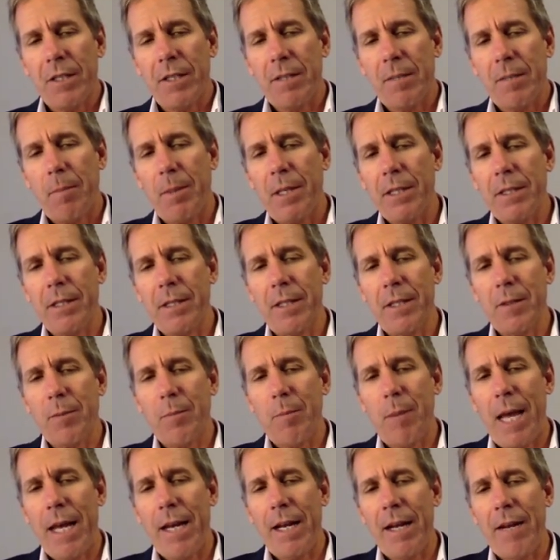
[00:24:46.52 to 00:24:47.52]
just as a
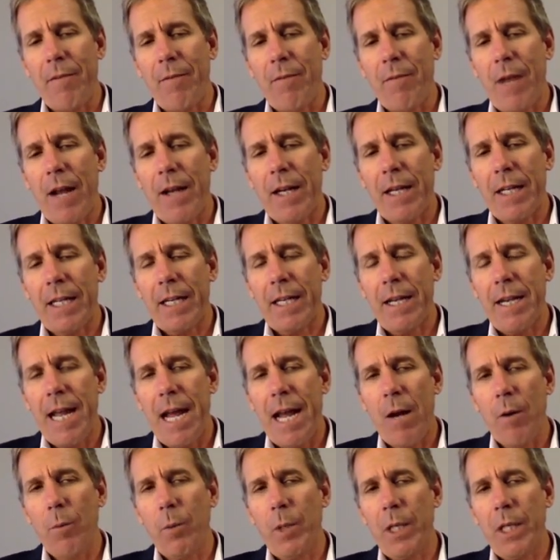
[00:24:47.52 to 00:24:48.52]
businessman, I can
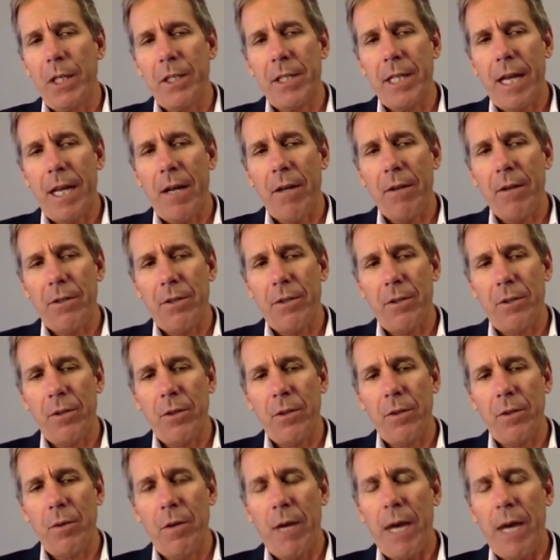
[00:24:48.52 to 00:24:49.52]
now reach out
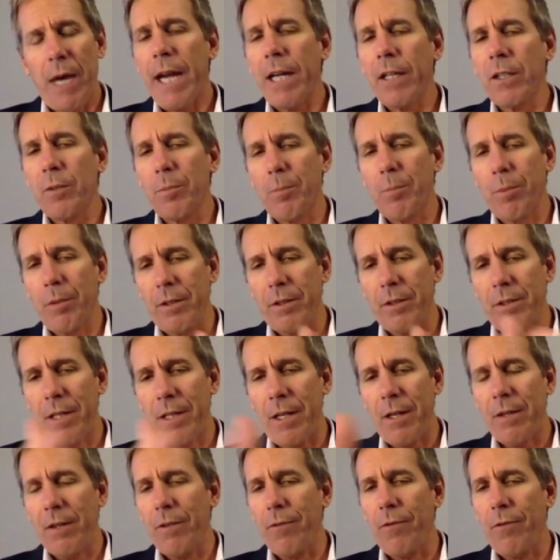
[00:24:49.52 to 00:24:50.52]
to experts
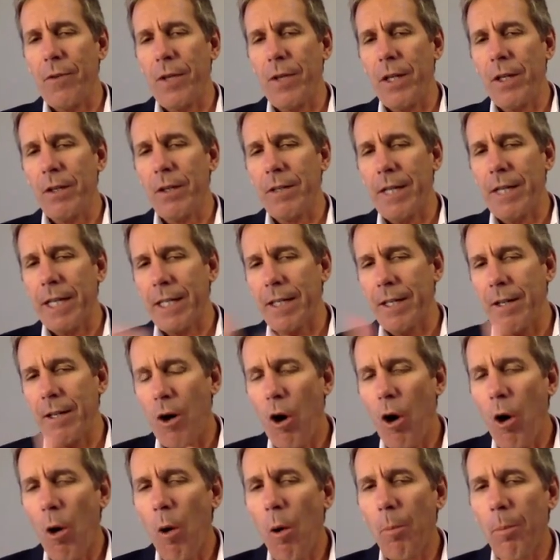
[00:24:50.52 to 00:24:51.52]
out in the field. I can
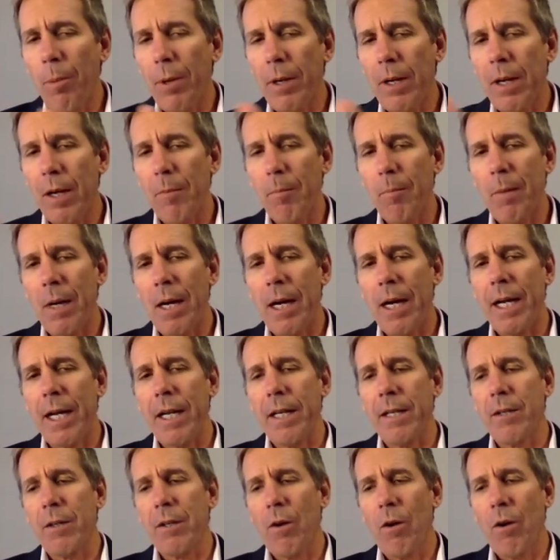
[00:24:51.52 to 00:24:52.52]
open up
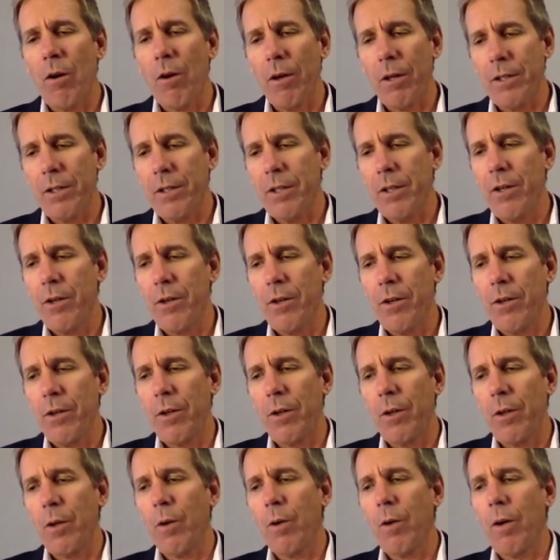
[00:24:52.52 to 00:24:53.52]
my door to
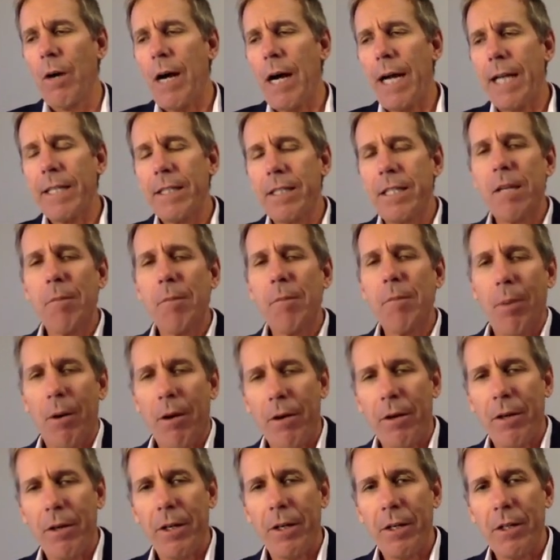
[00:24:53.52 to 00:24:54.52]
new IT
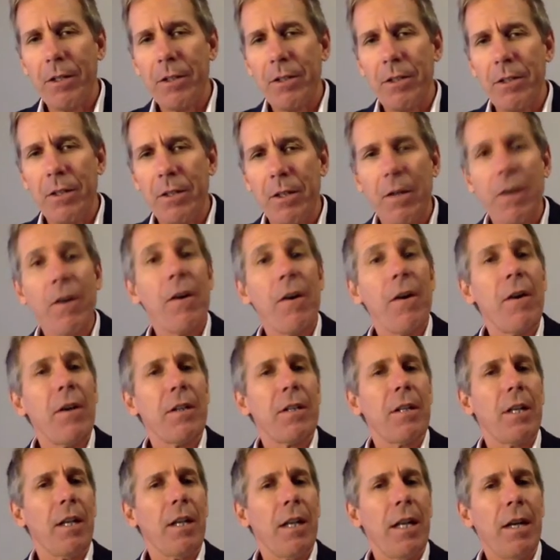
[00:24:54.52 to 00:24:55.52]
partners
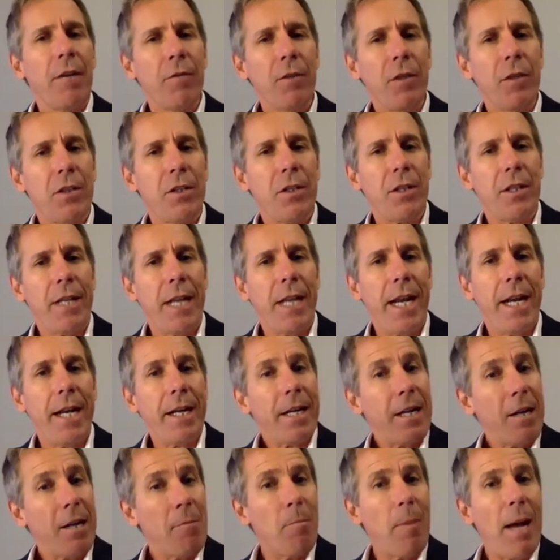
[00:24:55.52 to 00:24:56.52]
to leverage the
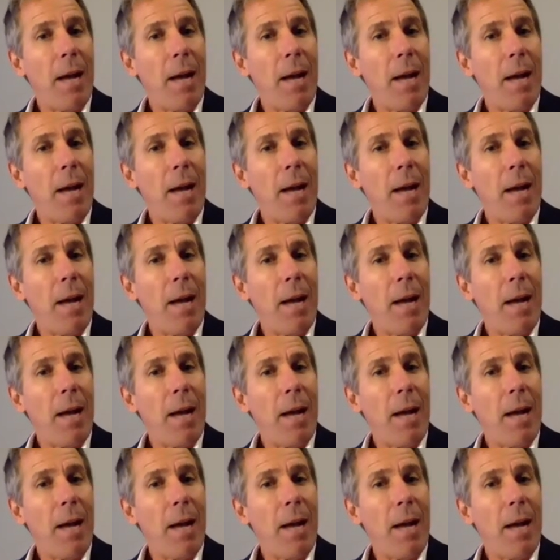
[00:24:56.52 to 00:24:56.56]
data,